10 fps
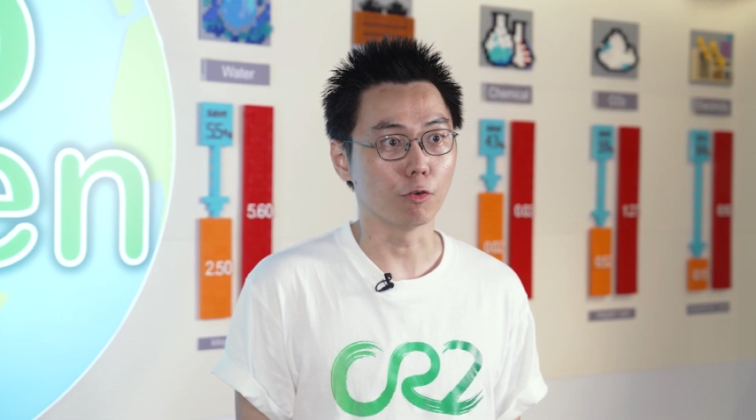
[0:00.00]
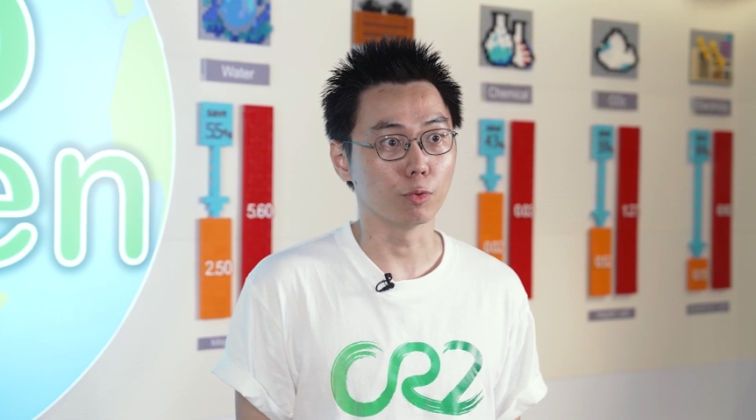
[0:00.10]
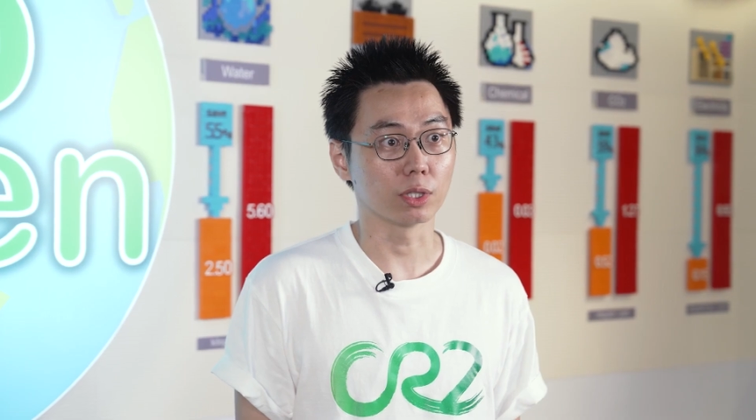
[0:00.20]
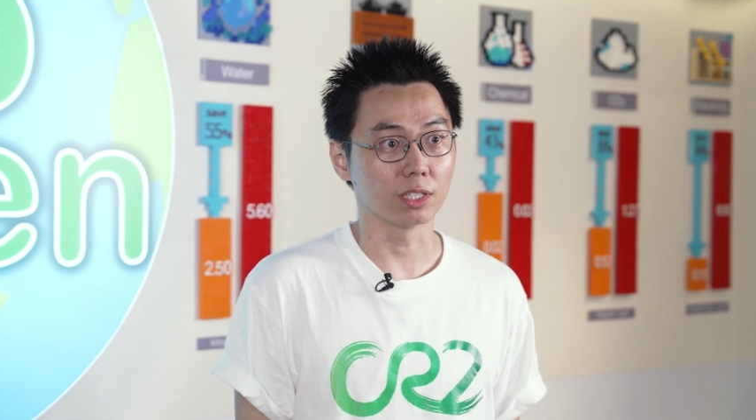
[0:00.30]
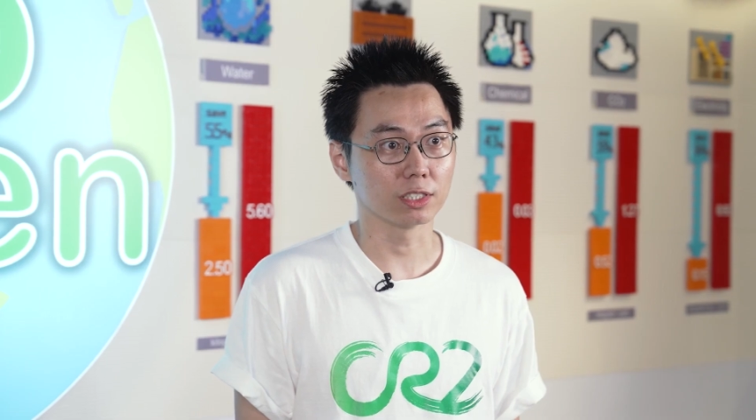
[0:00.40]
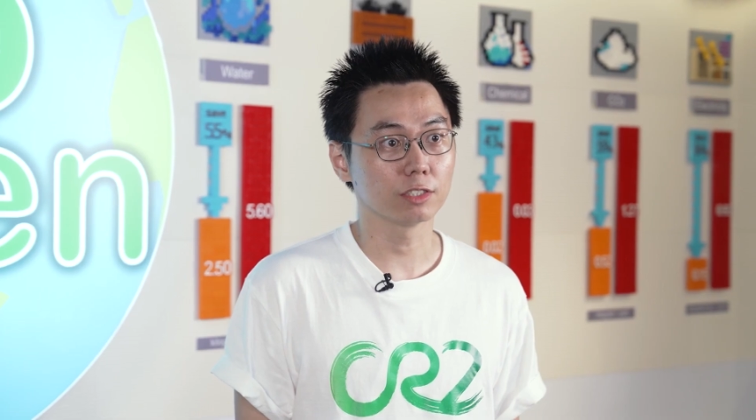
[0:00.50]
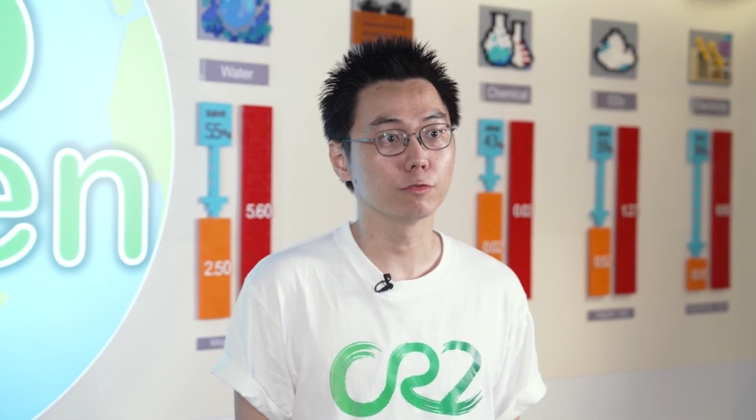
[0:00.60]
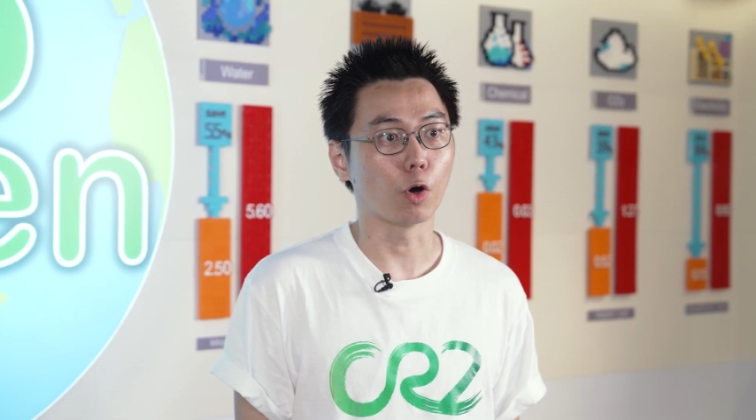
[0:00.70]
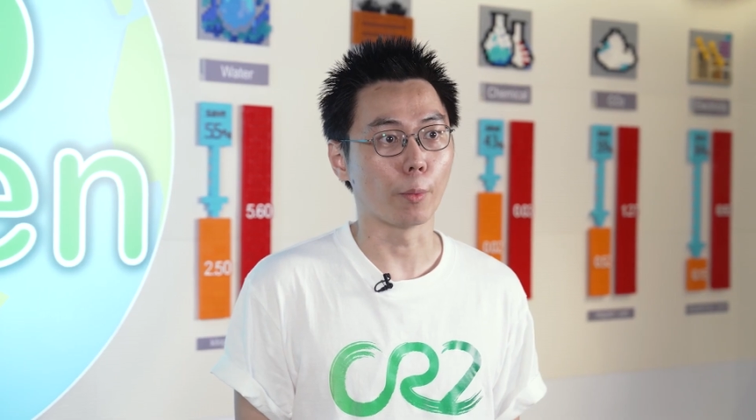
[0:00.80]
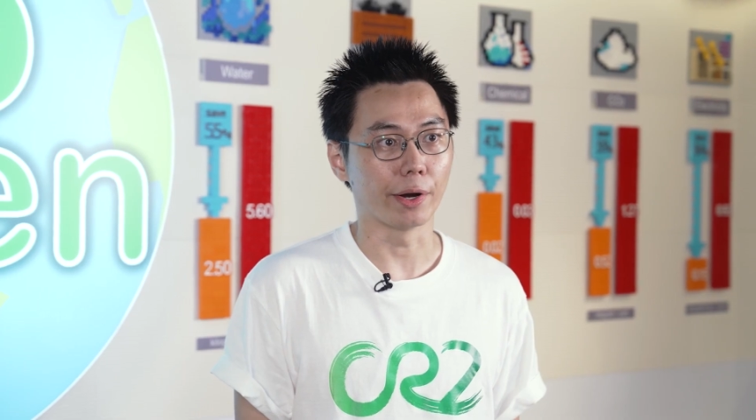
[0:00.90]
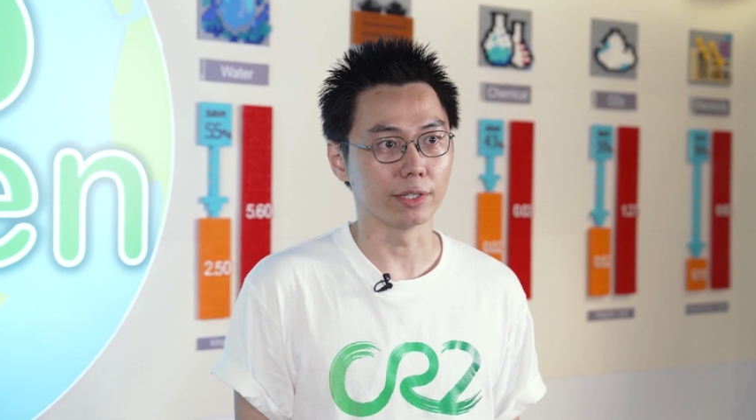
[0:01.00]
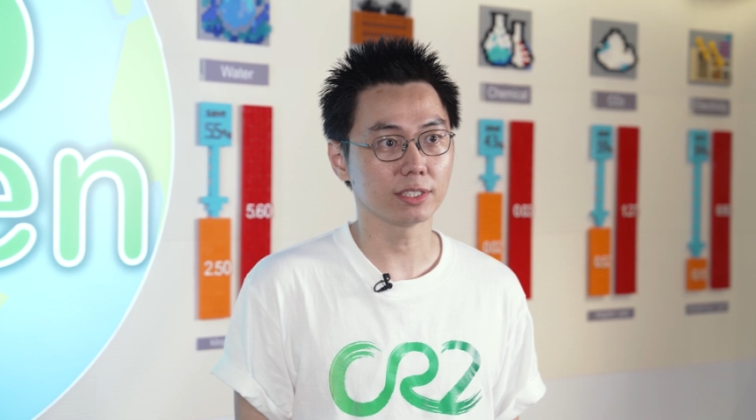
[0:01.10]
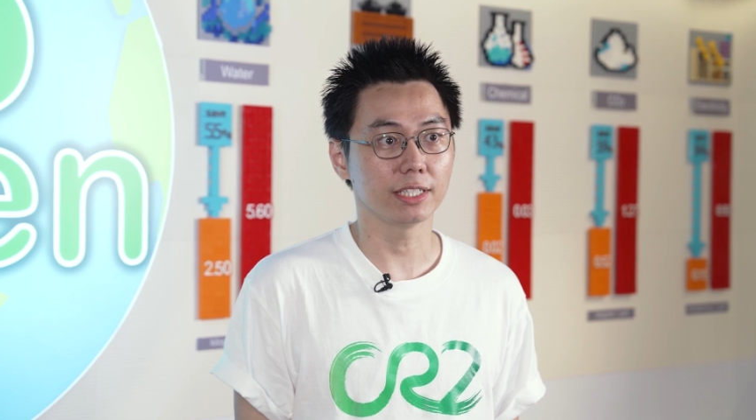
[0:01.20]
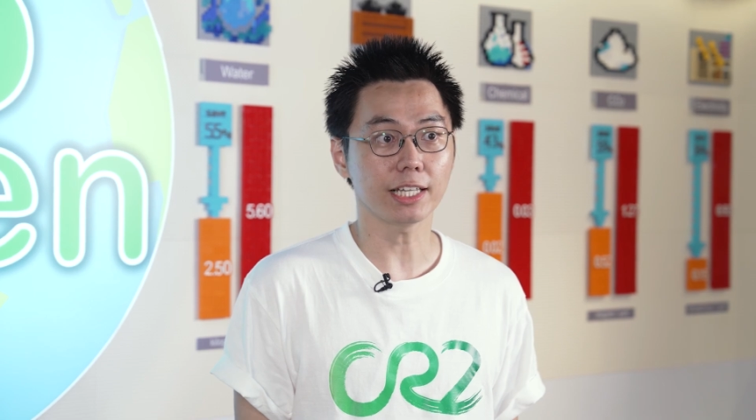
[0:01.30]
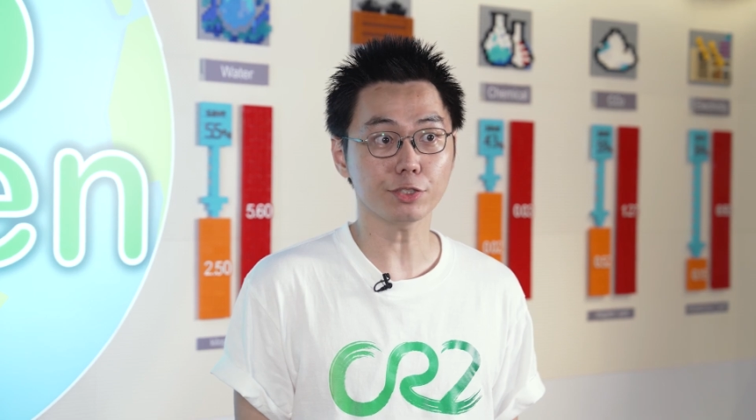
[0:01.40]
of workers for
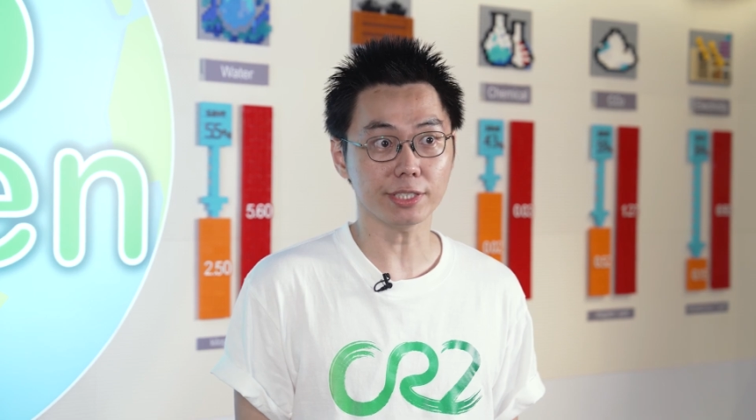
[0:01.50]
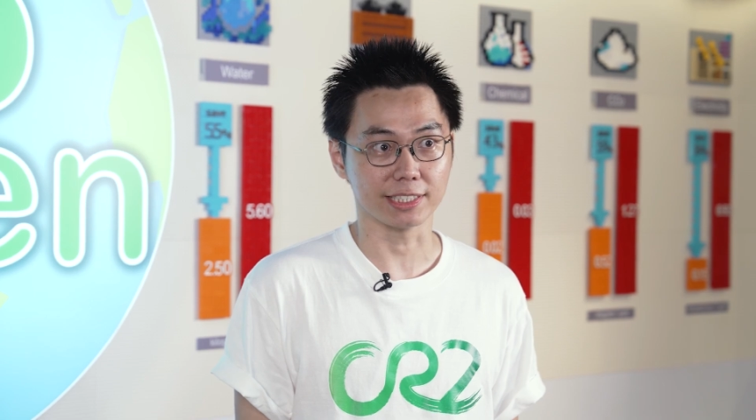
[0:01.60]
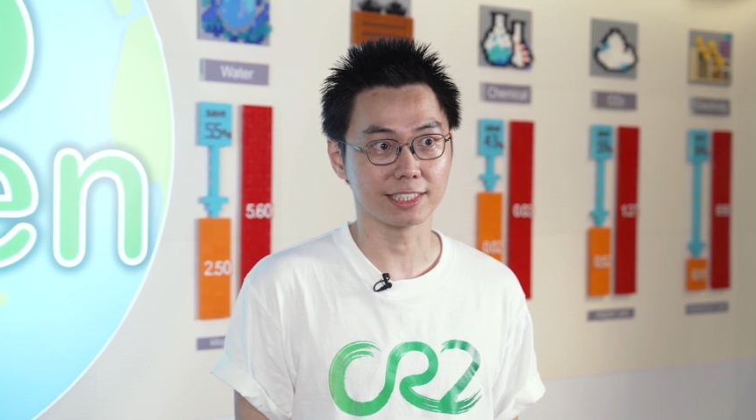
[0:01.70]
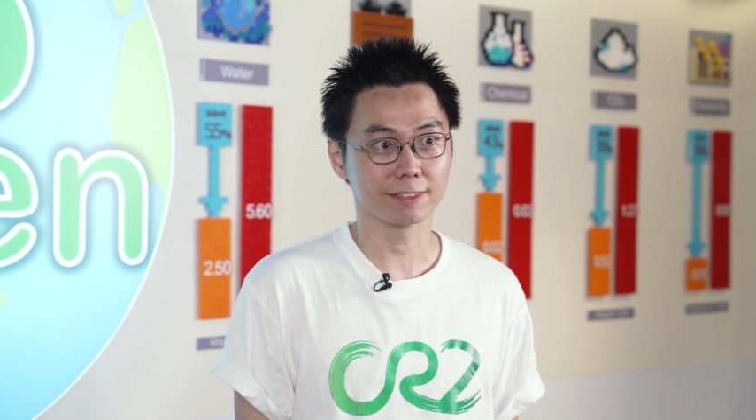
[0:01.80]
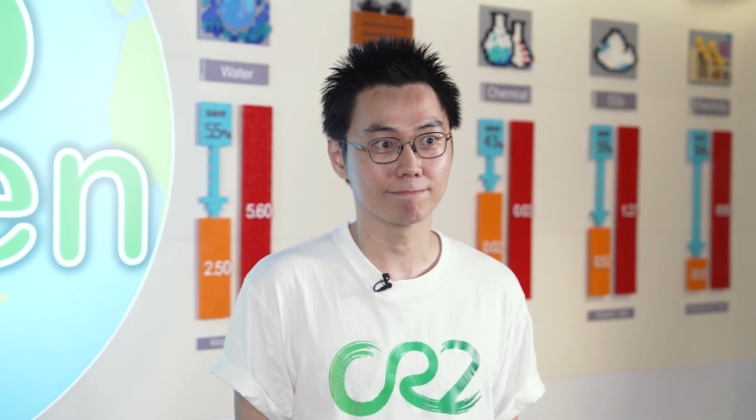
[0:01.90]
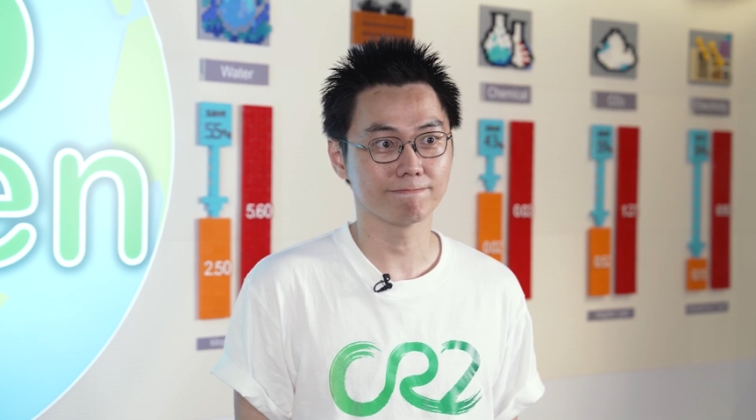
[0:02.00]
various industries.